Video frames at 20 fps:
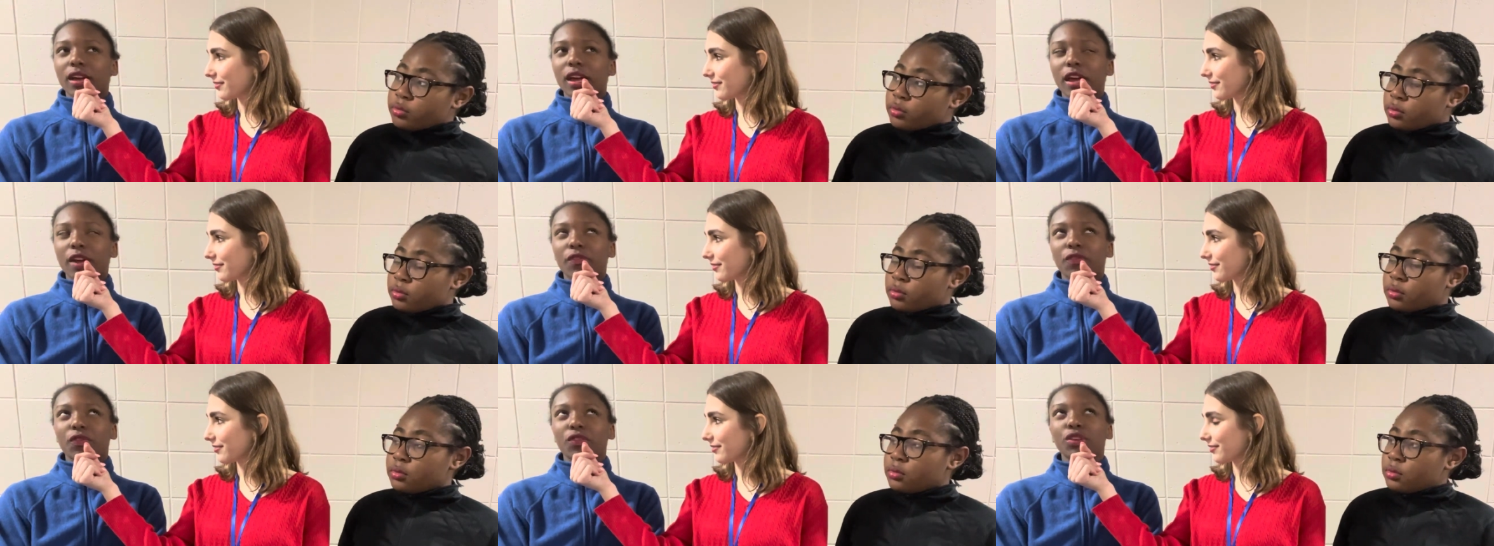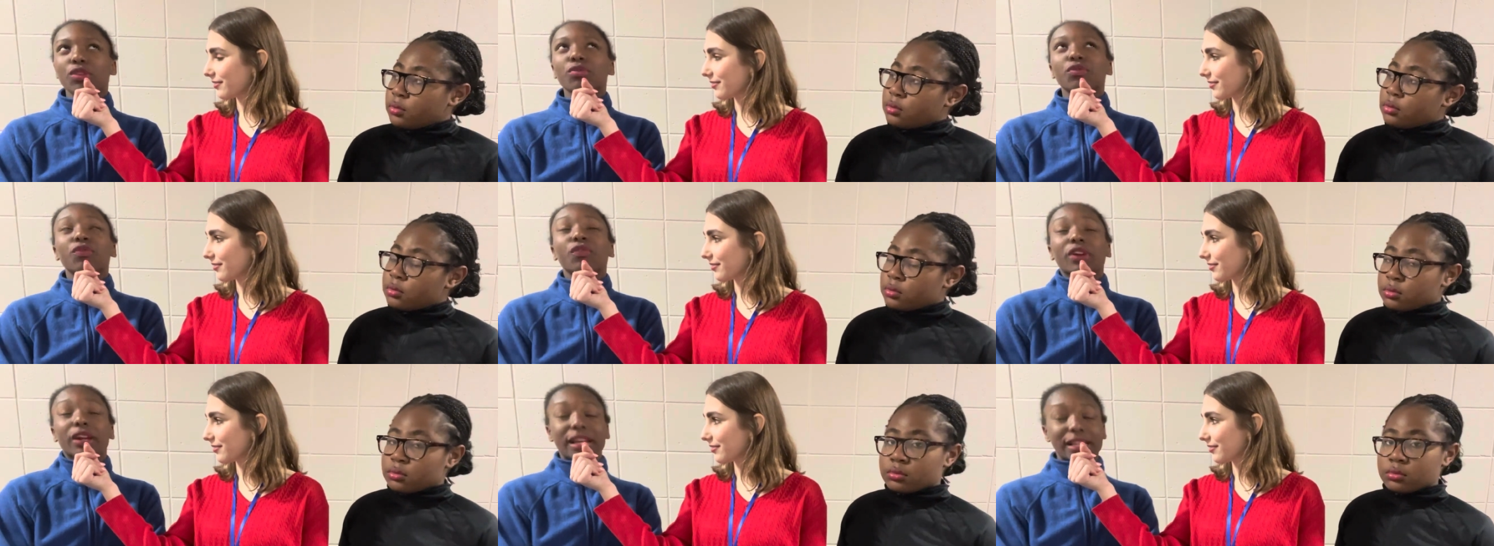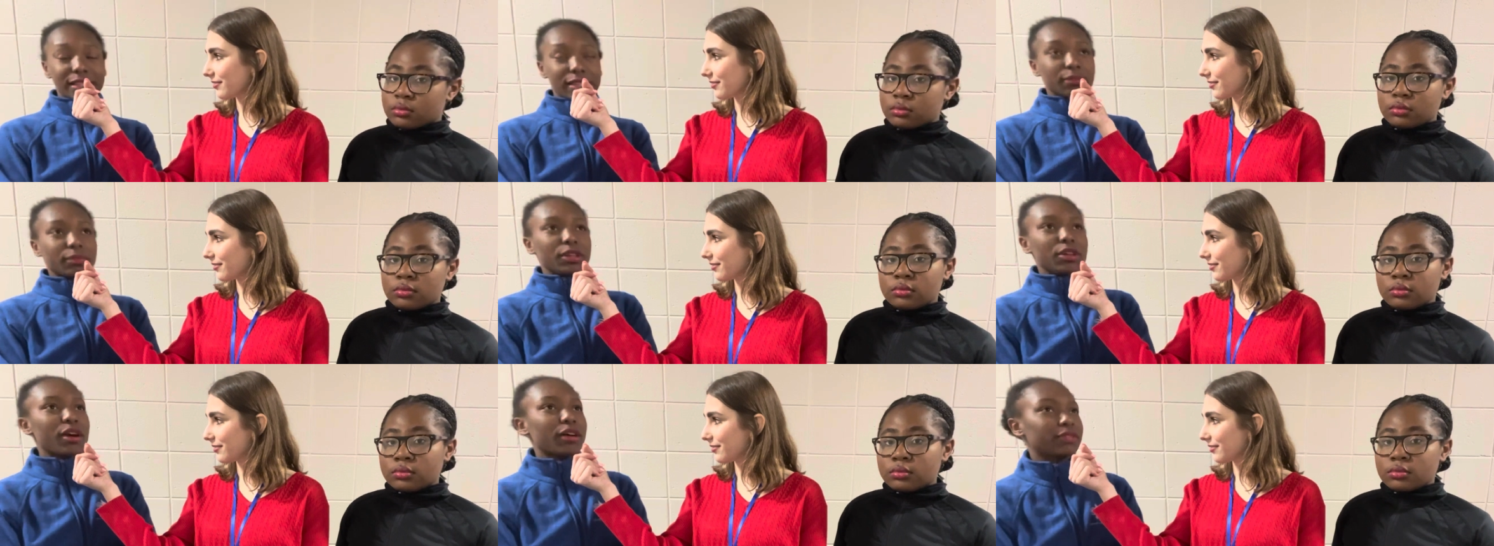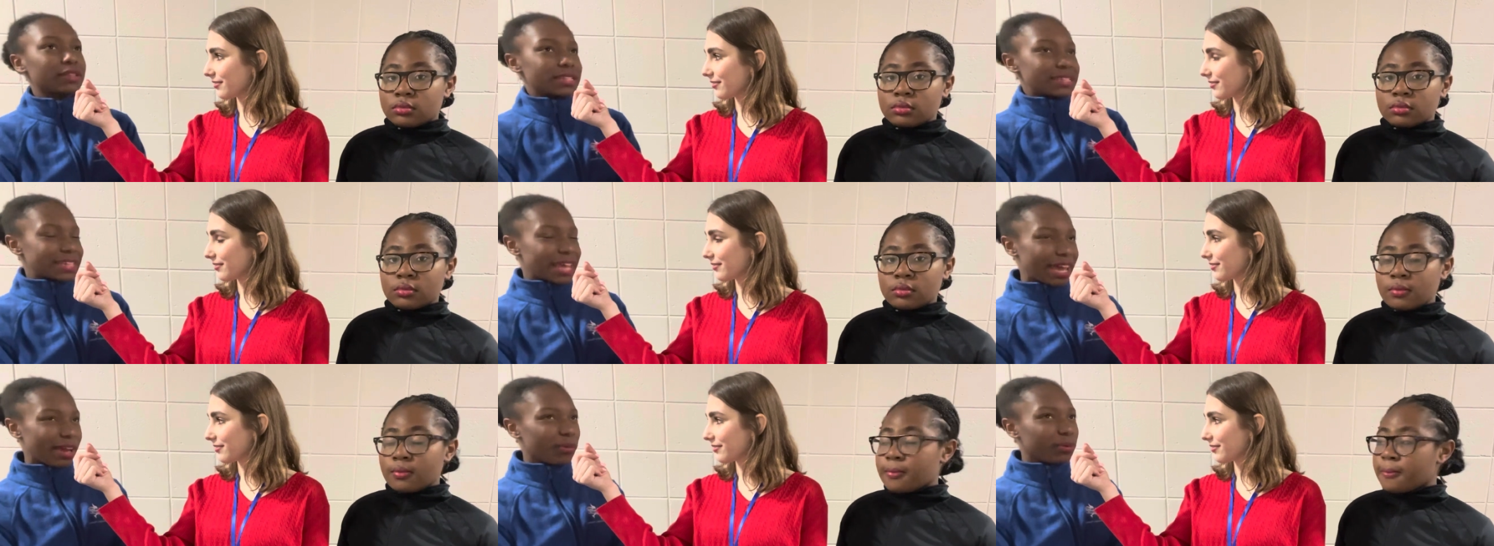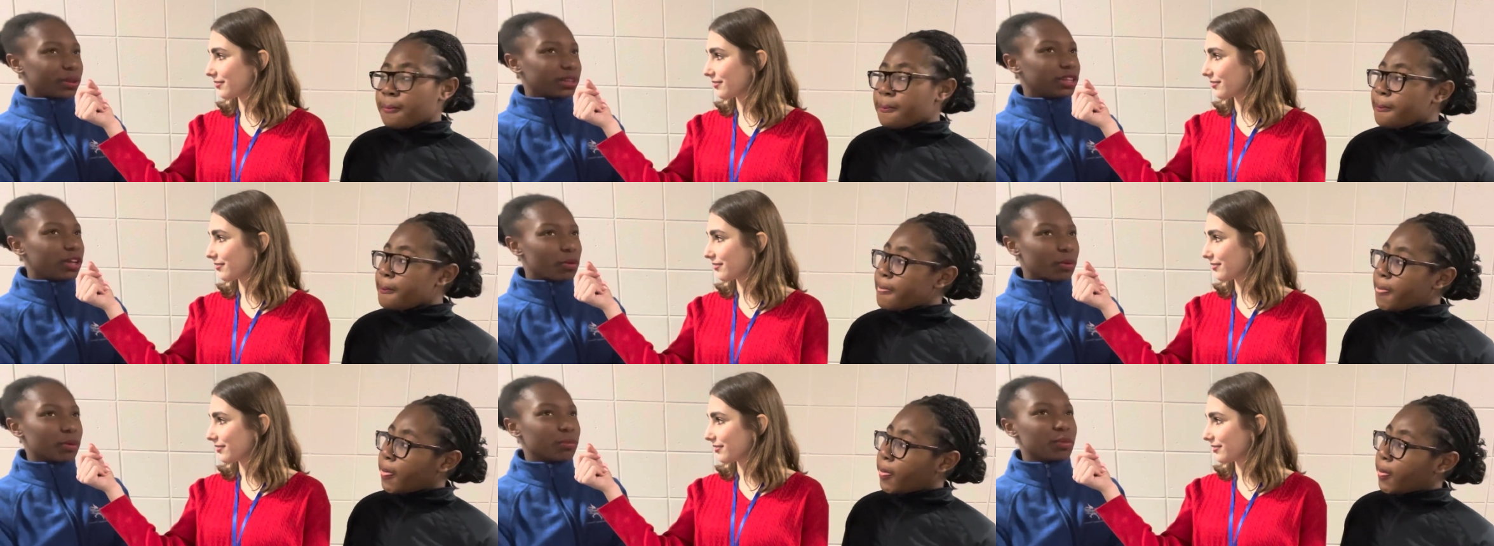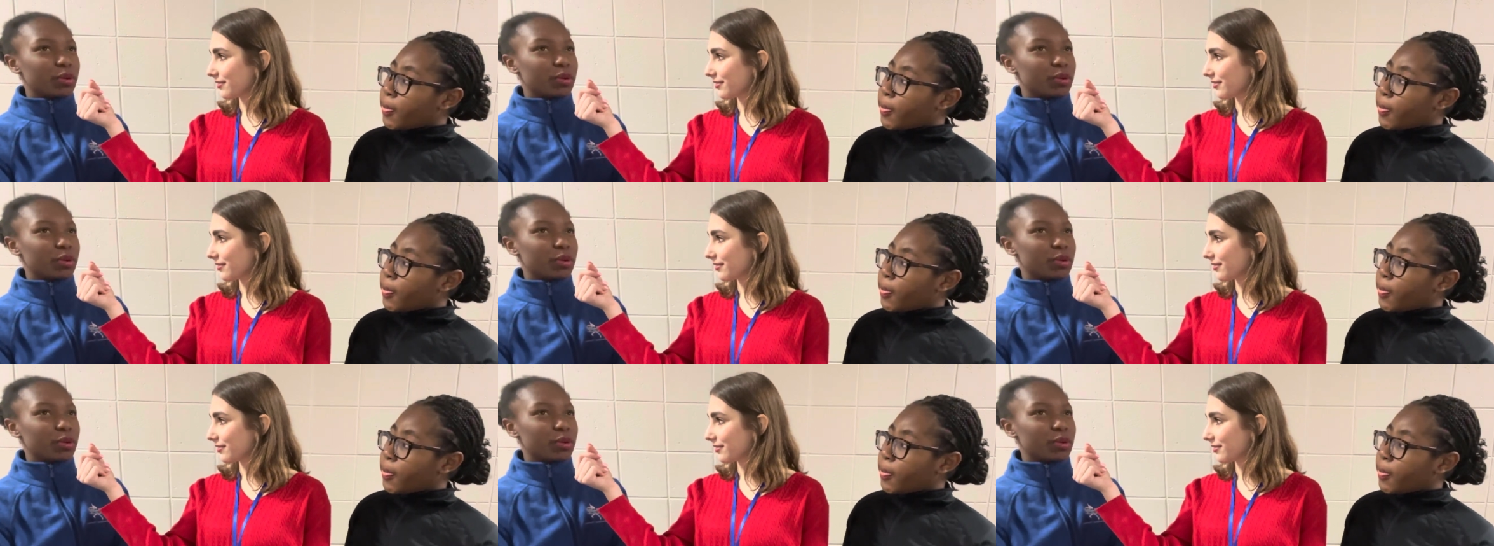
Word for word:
Speaker 1: if you forget something, you have to skate with lower